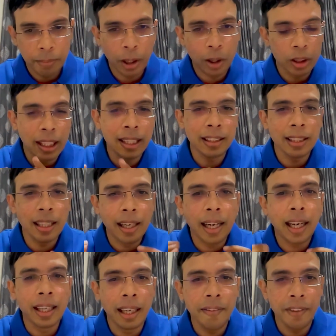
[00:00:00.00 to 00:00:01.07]
Because there is a
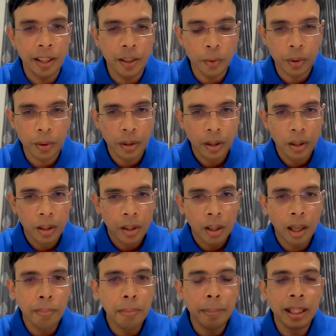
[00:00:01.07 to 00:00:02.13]
negative news,
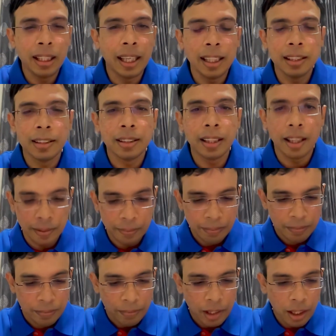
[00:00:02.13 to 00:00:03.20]
or maybe there is
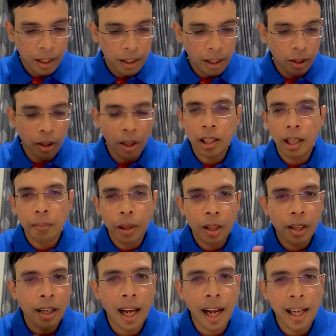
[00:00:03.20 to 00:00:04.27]
you're talking about
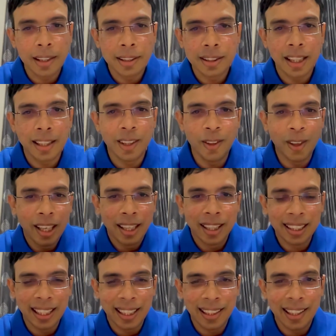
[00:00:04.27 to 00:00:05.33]
Reliance, and you
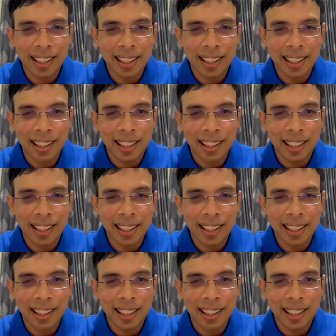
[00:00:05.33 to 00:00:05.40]
heard that